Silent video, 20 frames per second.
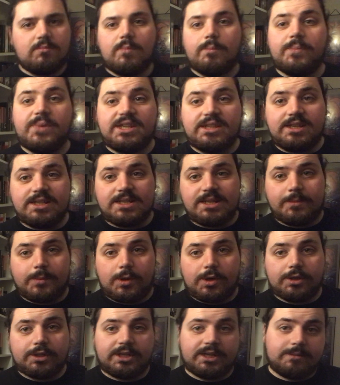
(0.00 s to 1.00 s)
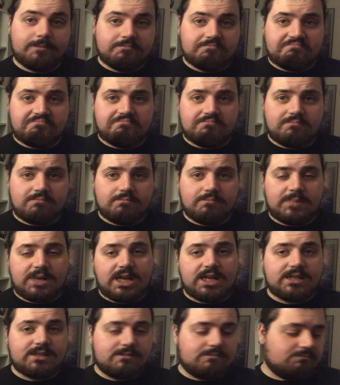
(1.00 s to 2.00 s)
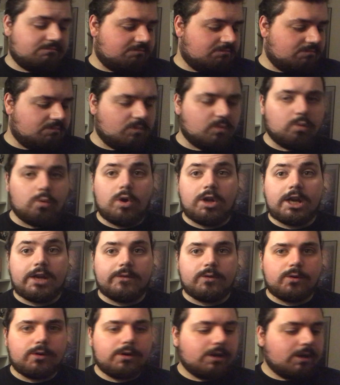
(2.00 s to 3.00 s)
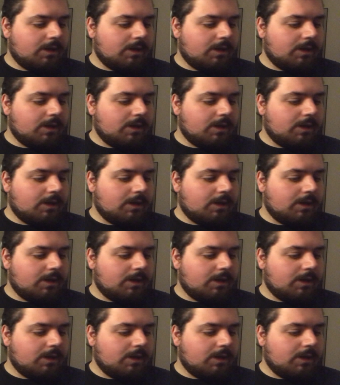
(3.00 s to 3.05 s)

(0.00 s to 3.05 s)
Bit disappointing, but whatever.